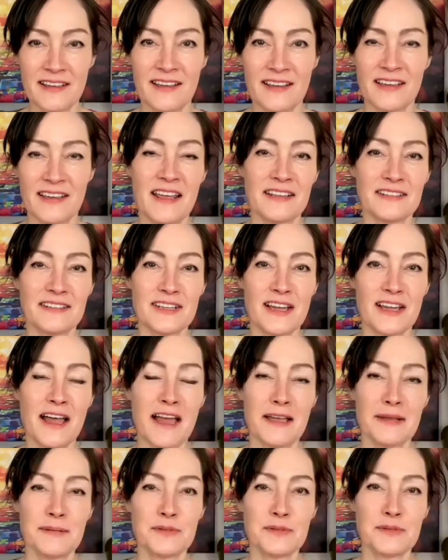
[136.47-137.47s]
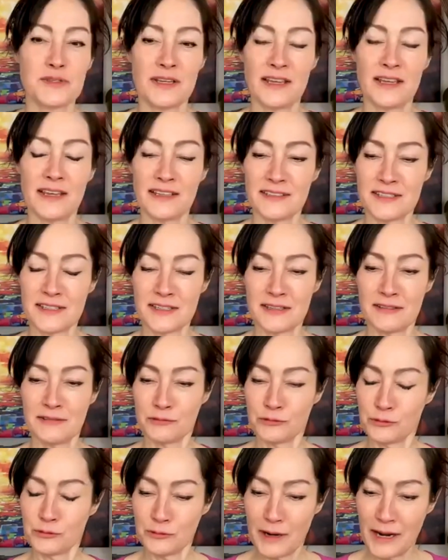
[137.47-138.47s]
And at times it's
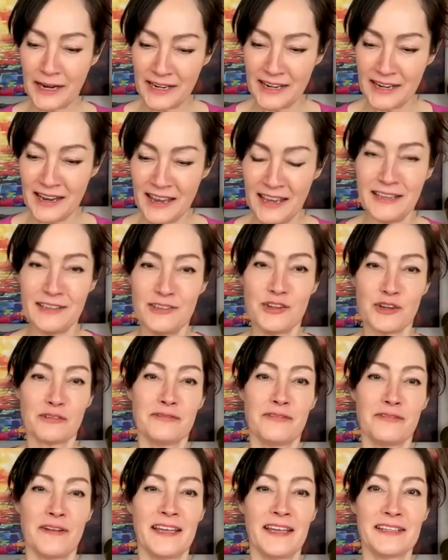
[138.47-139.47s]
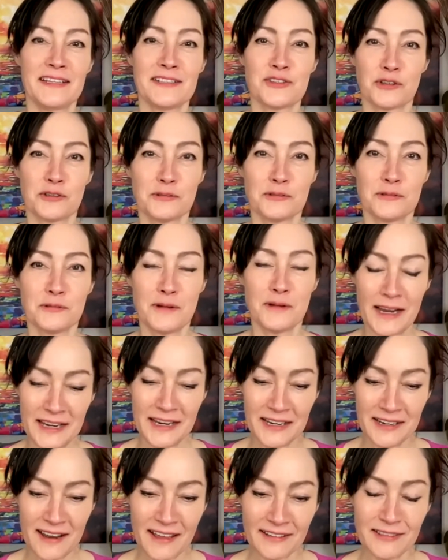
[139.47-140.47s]
right in your face or
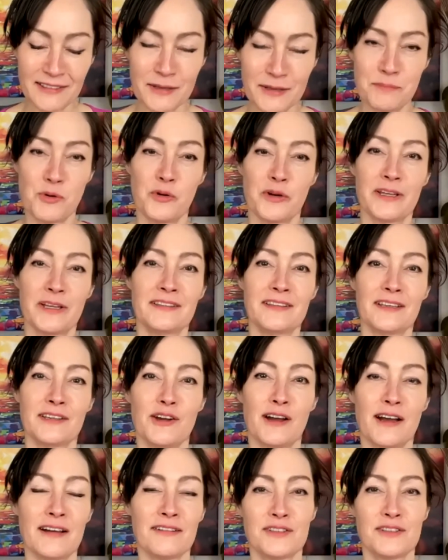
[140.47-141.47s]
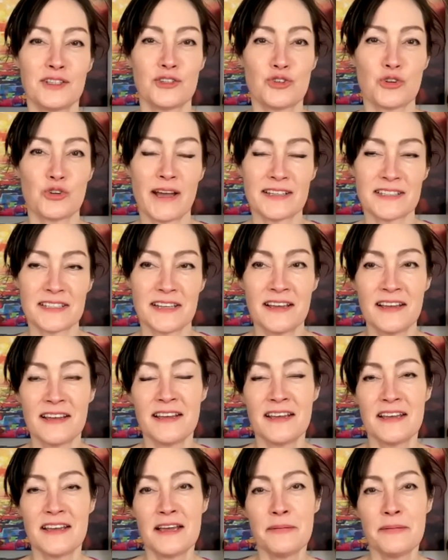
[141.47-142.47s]
right at the point that you have to address.
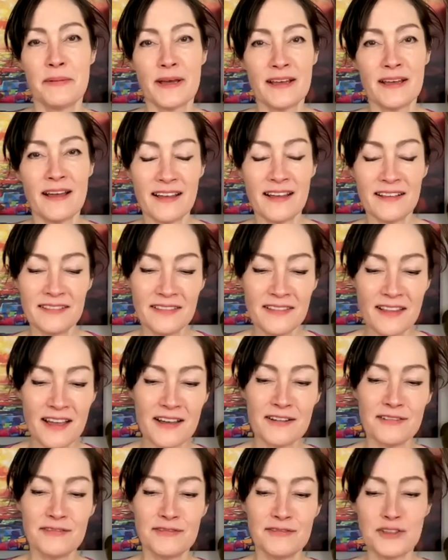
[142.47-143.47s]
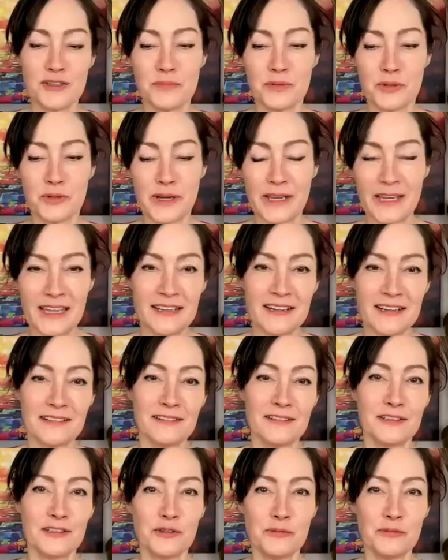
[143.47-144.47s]
But I love to bring in a
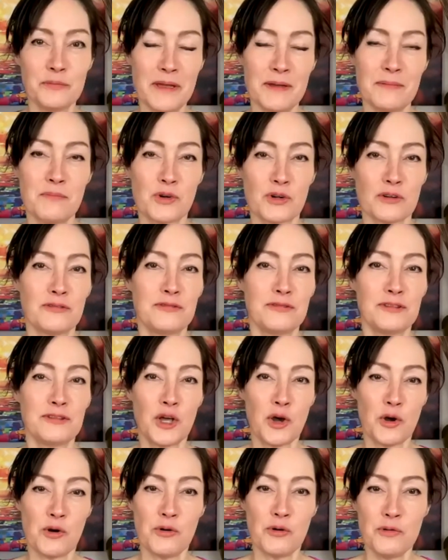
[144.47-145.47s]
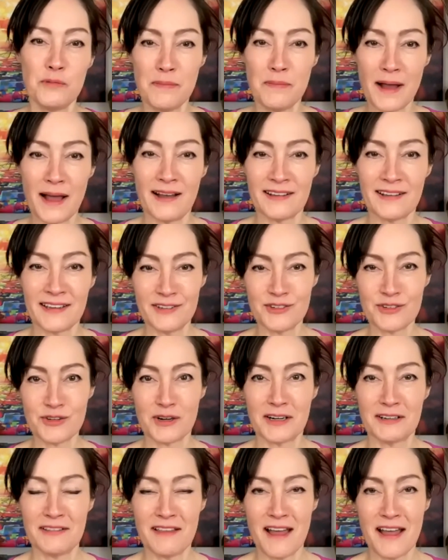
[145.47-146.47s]
little bit more flow back into
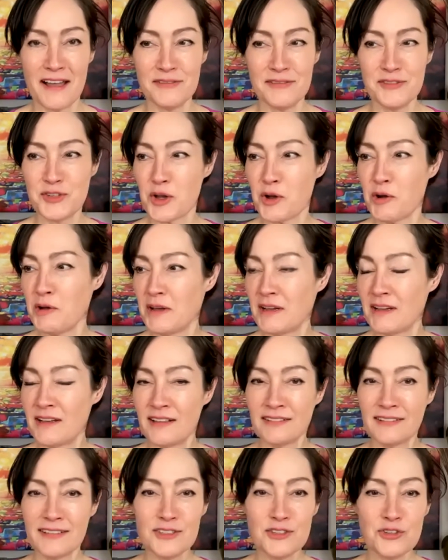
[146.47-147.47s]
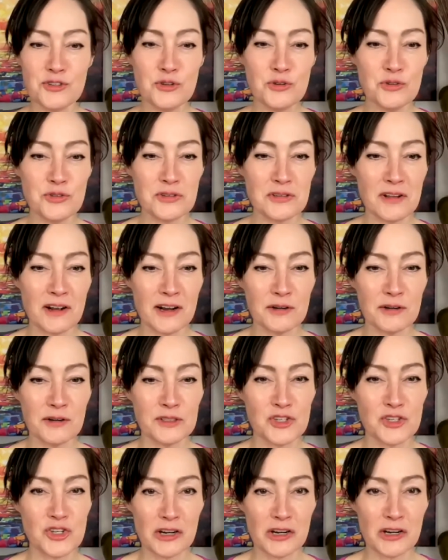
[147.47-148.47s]
our lives. So let's start
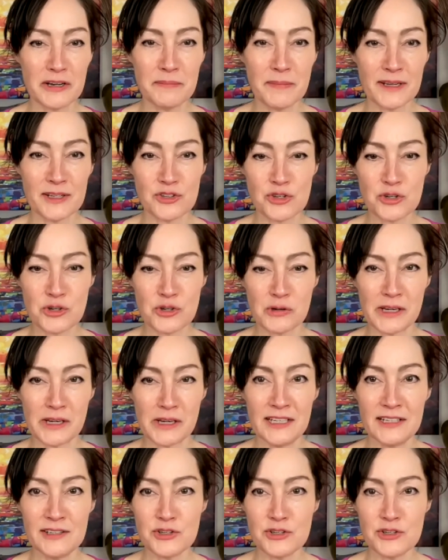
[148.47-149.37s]
with sharing my screen.